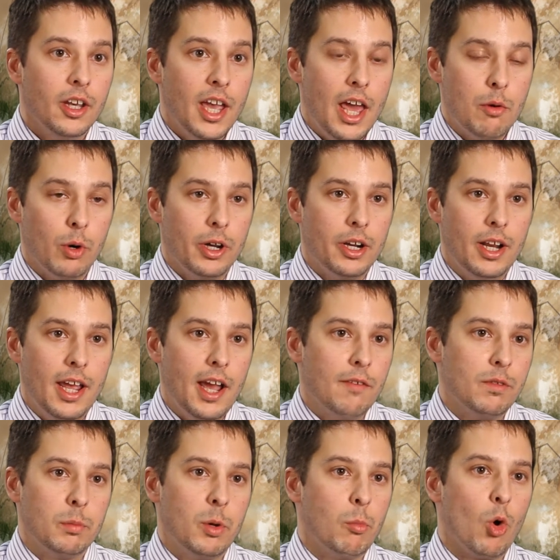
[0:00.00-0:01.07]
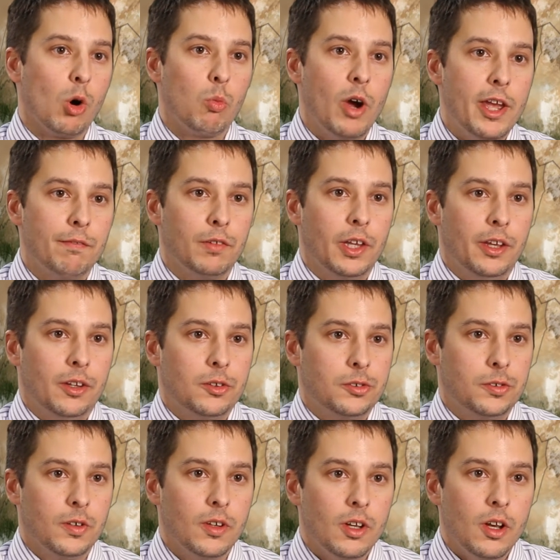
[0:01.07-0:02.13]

and we're going to have them at more wavelengths.